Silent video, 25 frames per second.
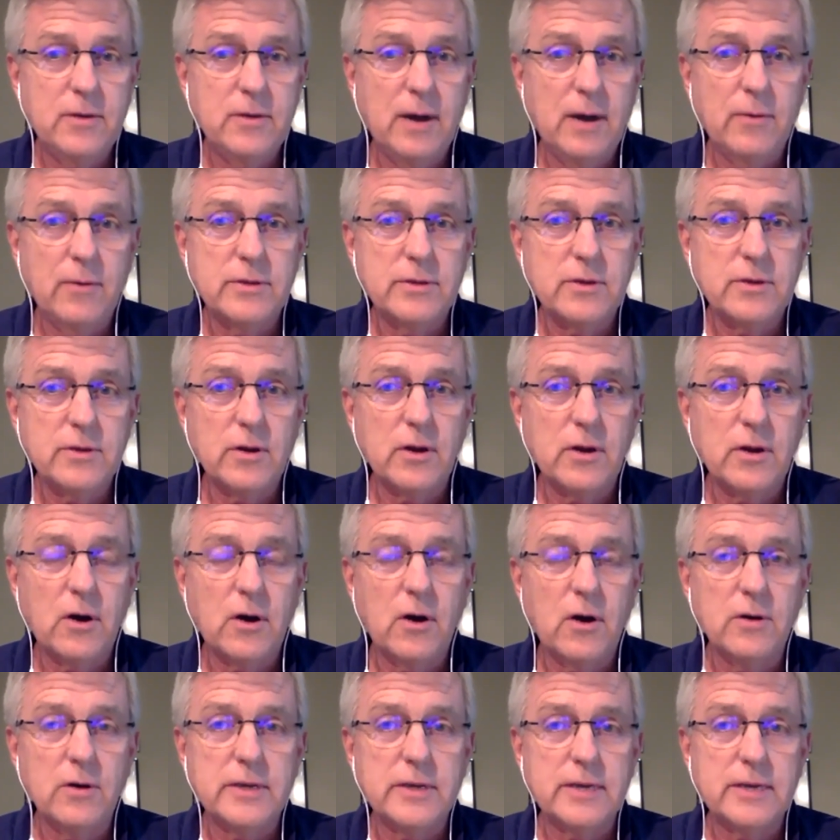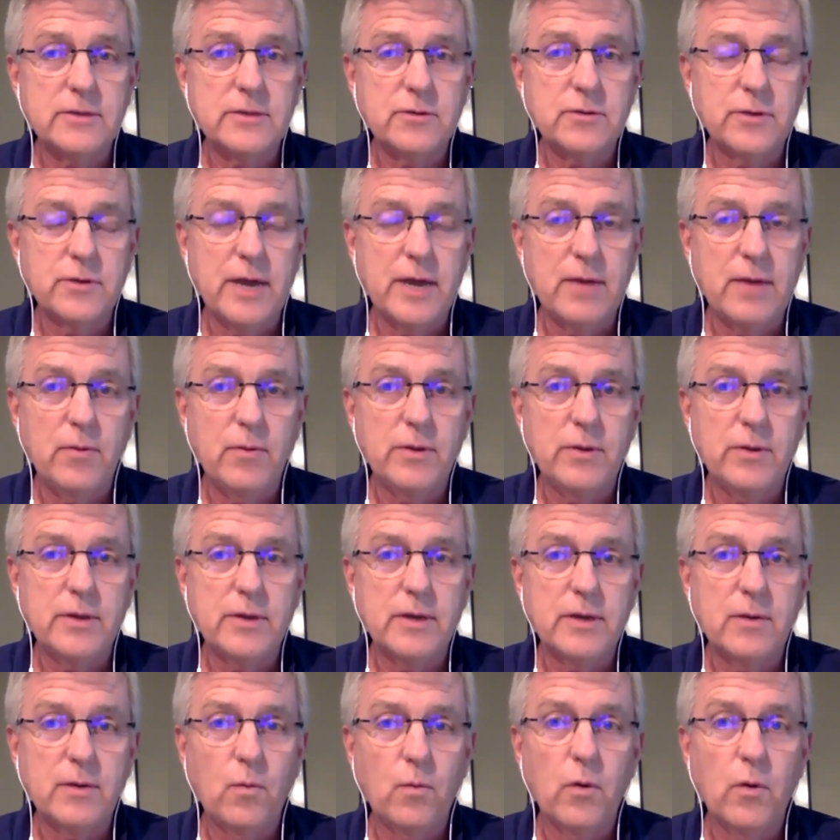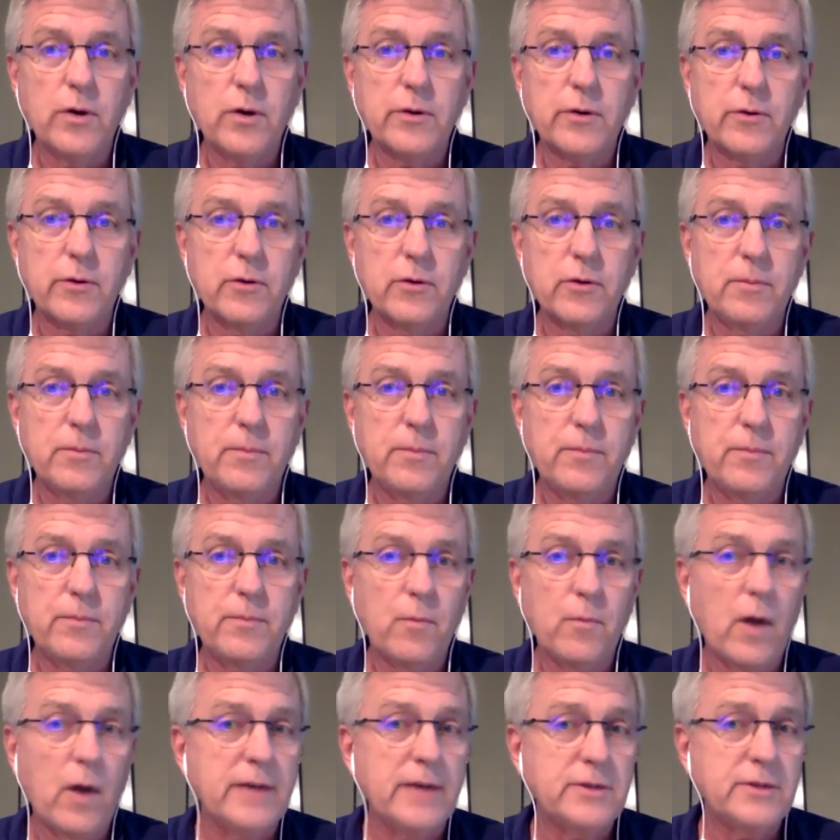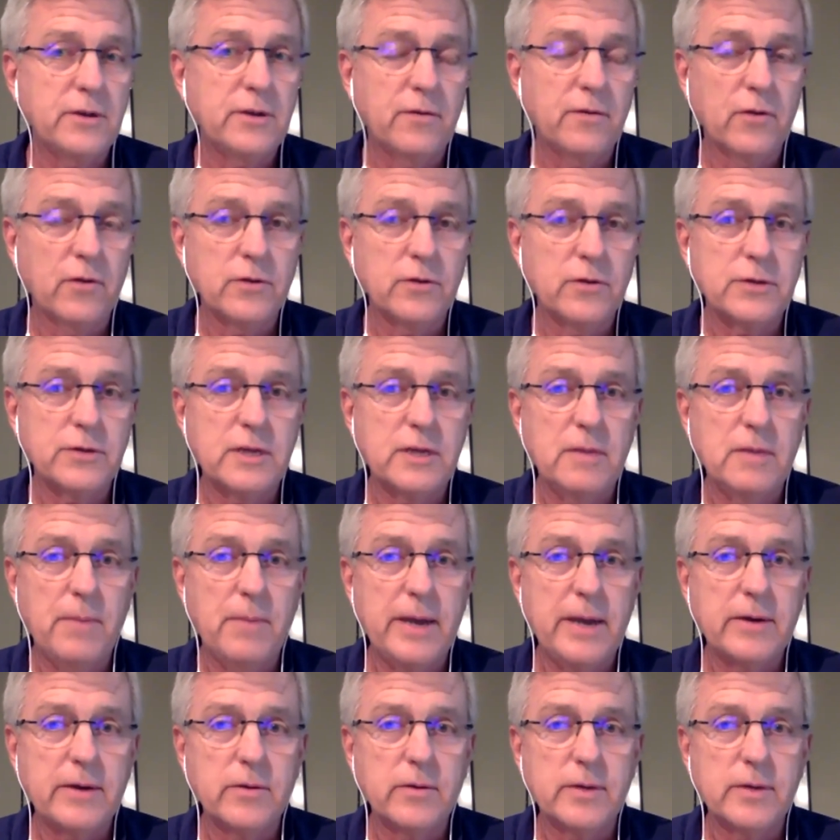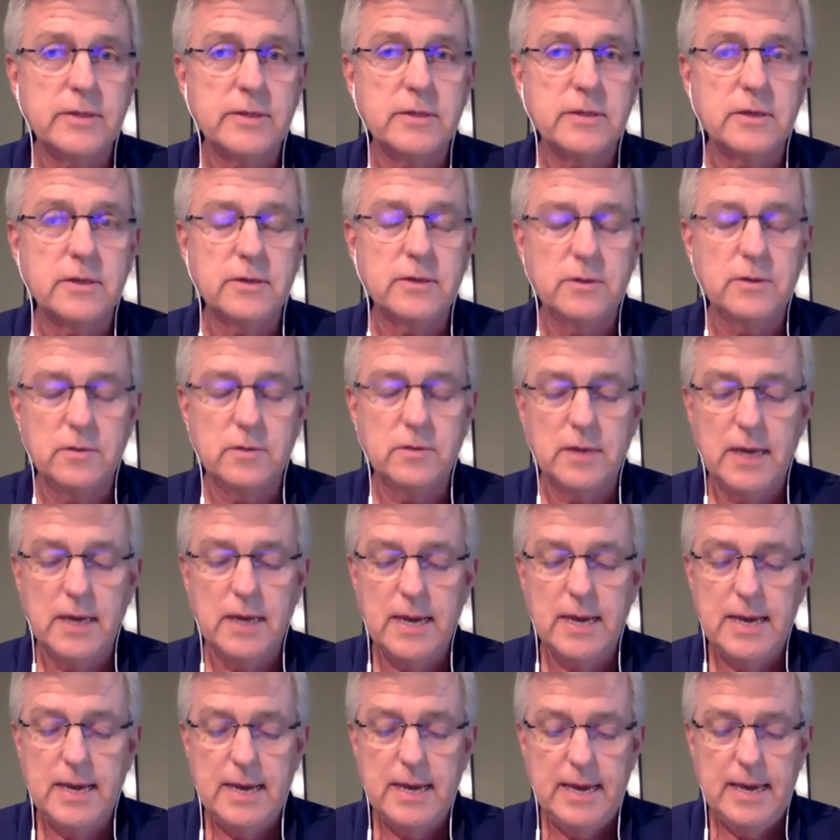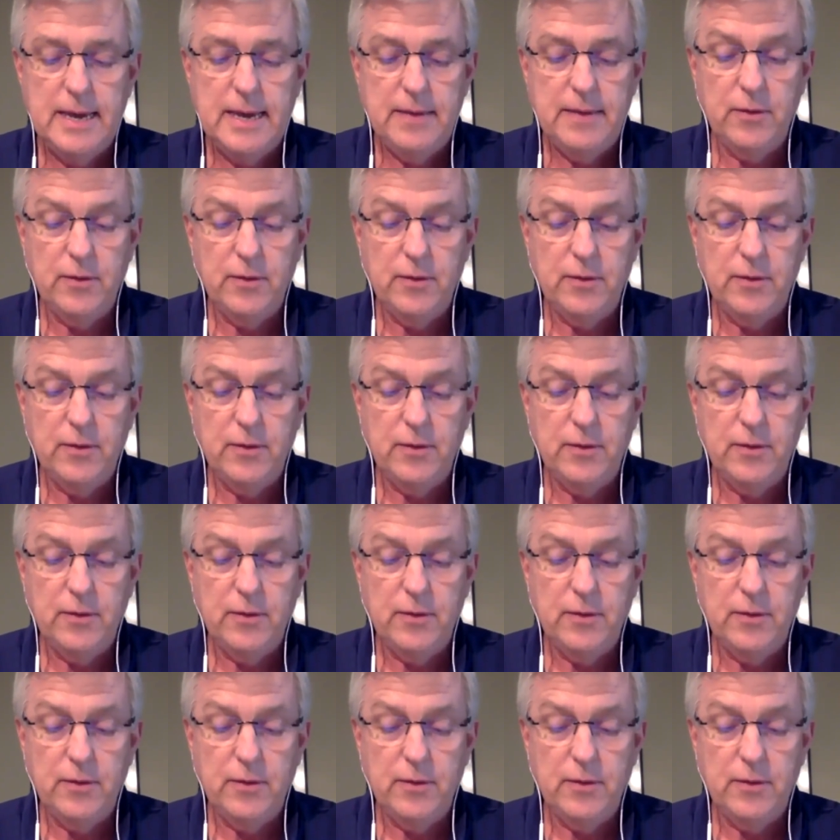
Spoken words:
I was on a call yesterday with a work group from Rice University, the Baker Institute. They're